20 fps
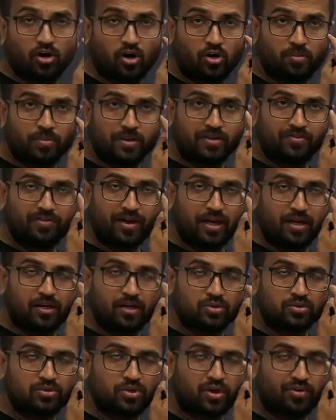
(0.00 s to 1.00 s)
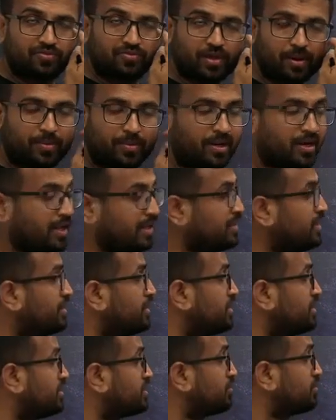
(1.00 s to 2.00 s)
how many values of capital N the
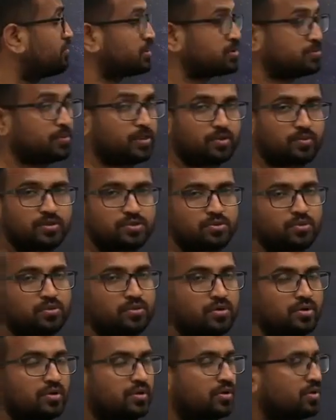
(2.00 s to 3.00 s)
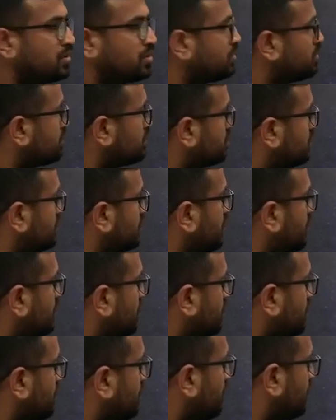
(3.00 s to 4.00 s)
digit sum must be equals to 0,
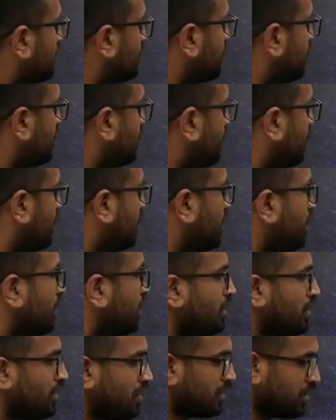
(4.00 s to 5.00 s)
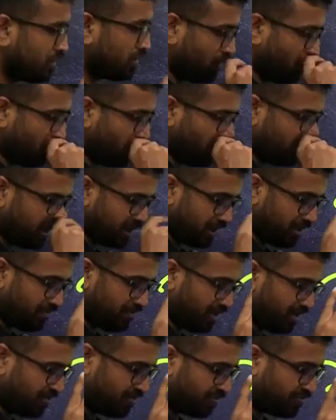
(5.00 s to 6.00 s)
2. You know what,
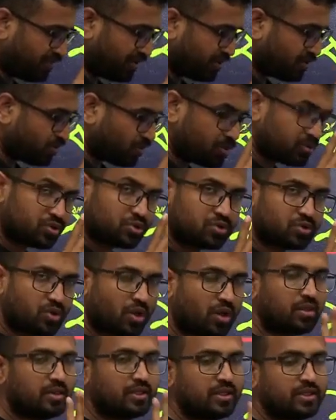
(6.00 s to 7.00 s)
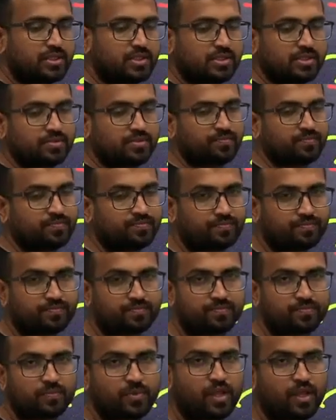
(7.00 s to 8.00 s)
even if we don't solve this,
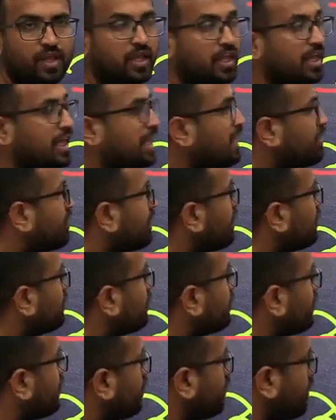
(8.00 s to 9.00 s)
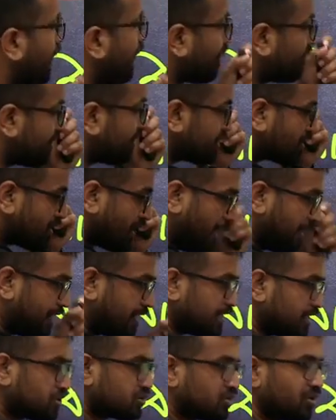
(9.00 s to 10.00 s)
even if we don't have any
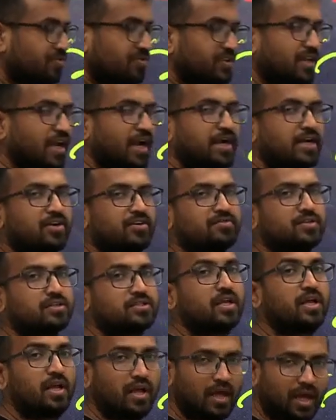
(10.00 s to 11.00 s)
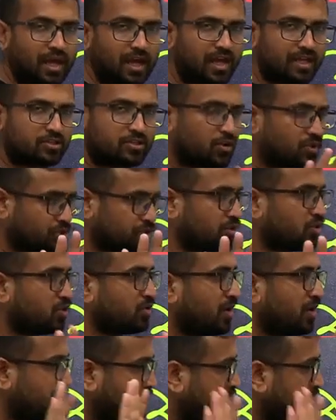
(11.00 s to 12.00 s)
slightest of the idea of this, I'll ask you a question,
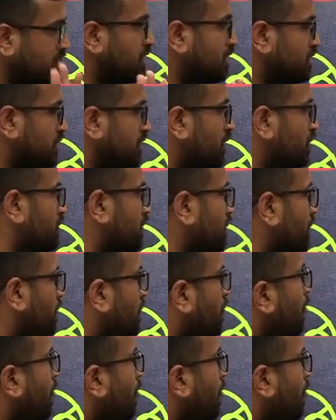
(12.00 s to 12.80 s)
don't worry, just listen it out.